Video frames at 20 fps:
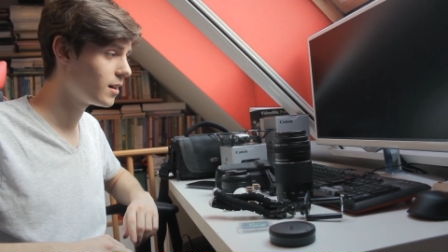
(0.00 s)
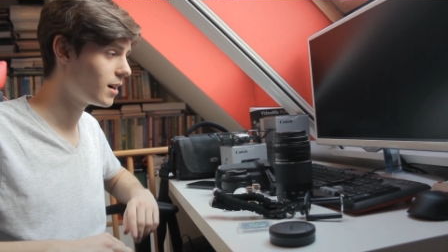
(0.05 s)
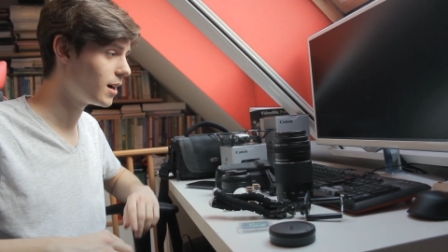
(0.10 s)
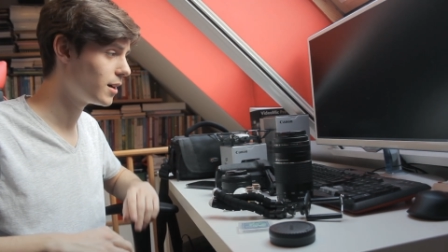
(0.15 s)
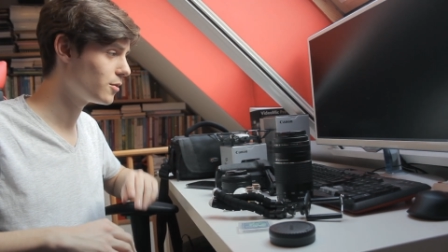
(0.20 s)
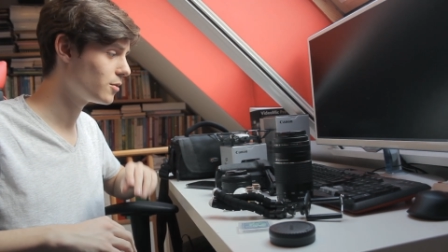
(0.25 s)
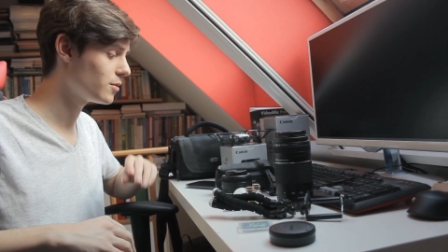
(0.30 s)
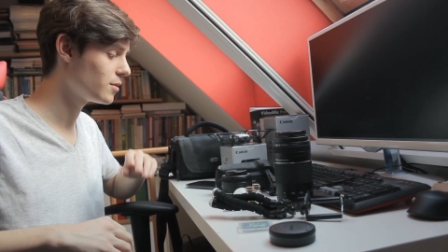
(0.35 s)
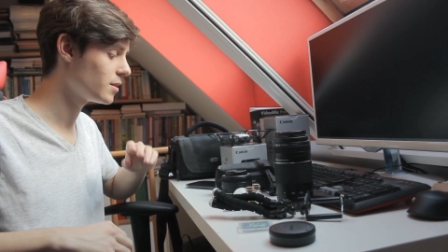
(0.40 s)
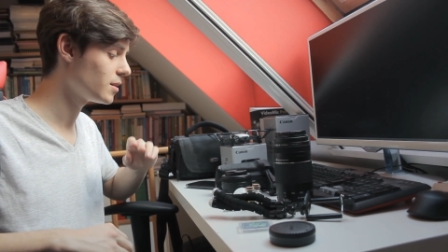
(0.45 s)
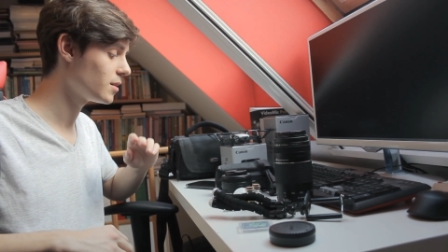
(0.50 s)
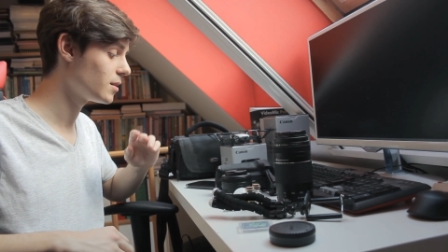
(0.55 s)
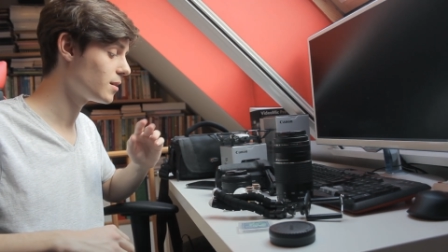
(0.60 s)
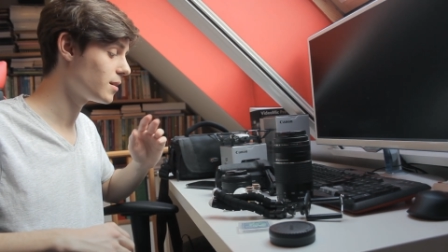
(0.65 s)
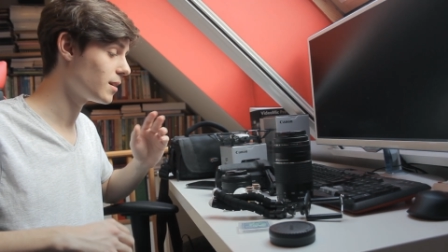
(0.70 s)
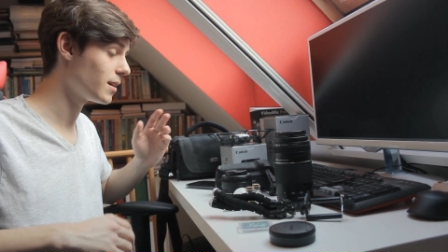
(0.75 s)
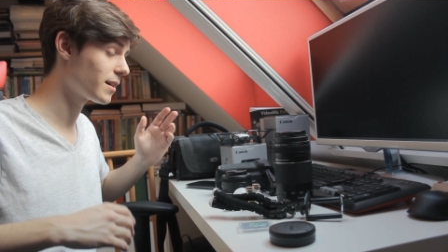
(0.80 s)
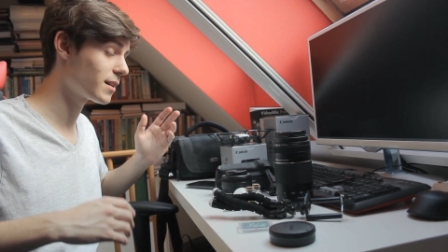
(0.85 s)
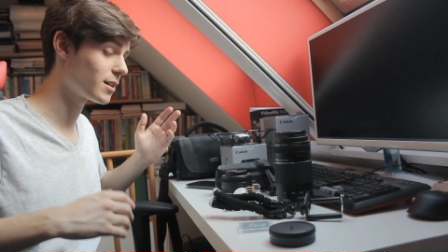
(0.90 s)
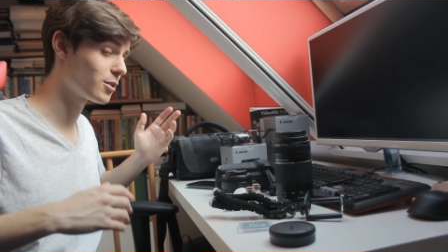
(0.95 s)
I don't need
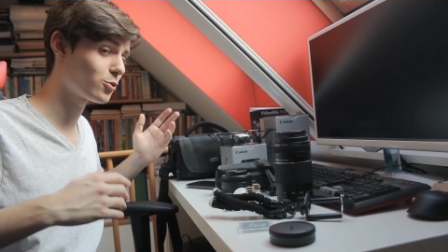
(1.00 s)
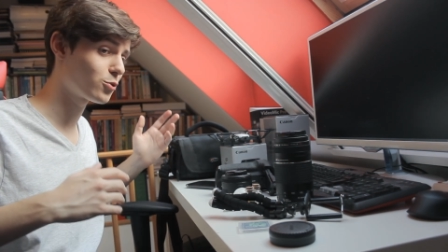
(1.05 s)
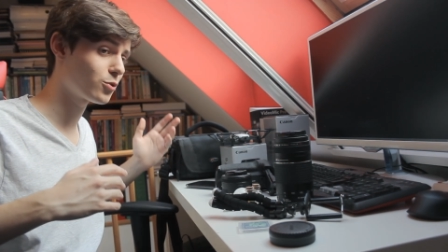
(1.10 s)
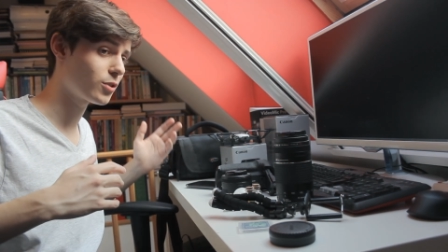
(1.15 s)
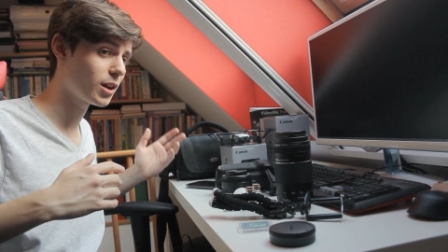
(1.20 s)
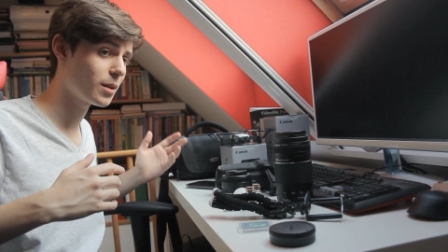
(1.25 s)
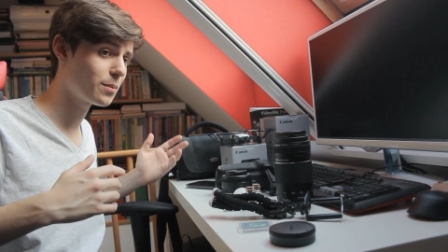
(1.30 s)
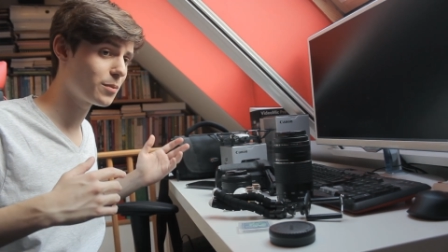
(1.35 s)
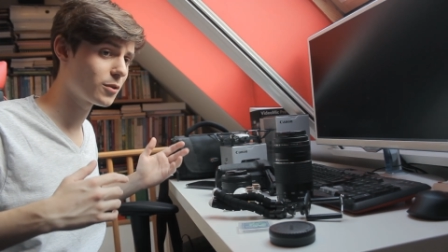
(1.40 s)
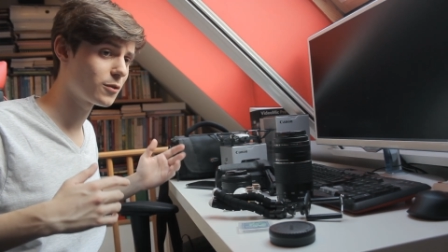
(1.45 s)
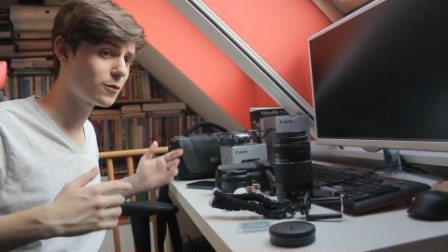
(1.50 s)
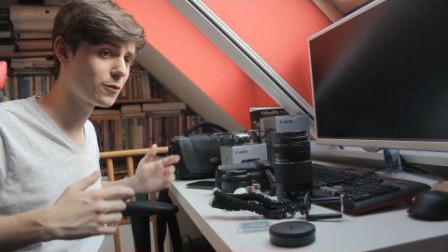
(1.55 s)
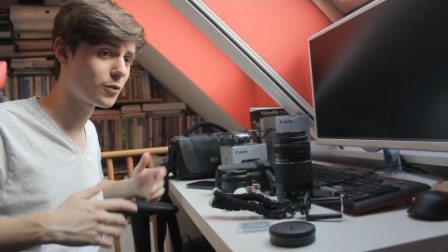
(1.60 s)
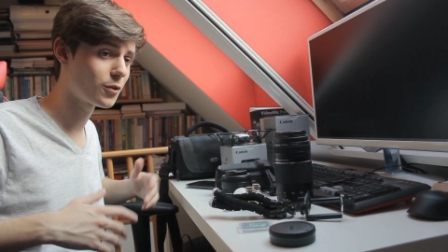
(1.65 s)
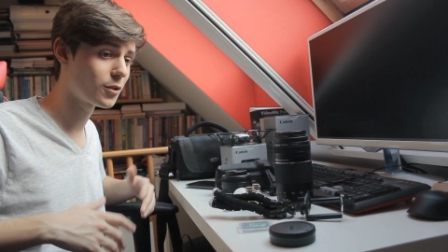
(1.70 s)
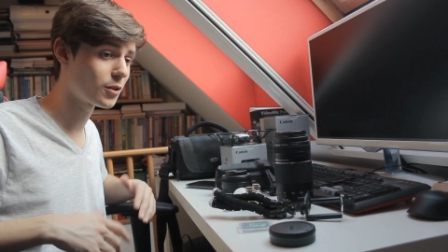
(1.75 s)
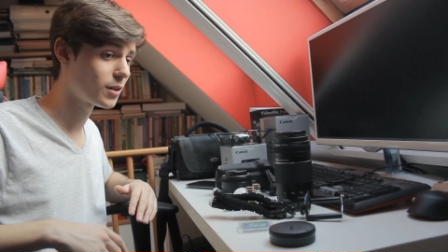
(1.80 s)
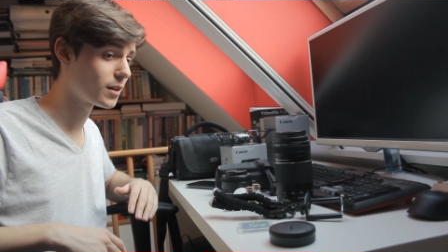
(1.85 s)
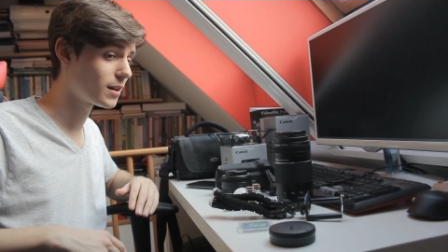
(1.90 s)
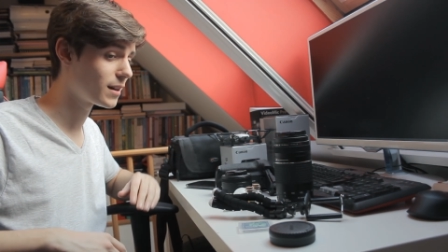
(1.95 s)
like a tripod
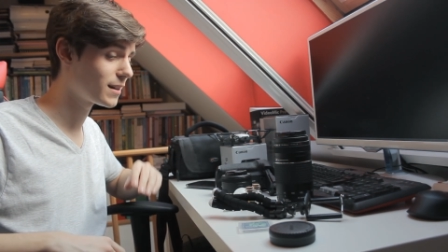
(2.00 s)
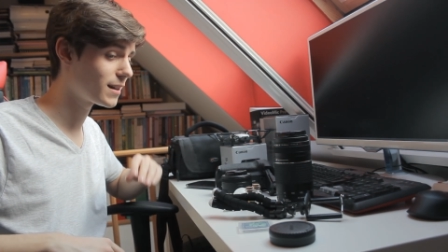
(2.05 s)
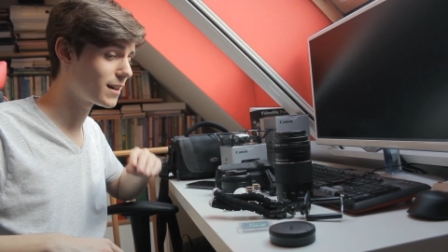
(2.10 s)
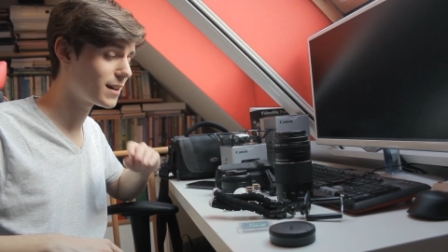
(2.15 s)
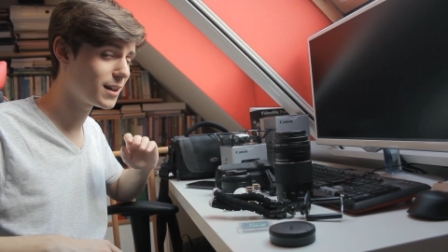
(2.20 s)
for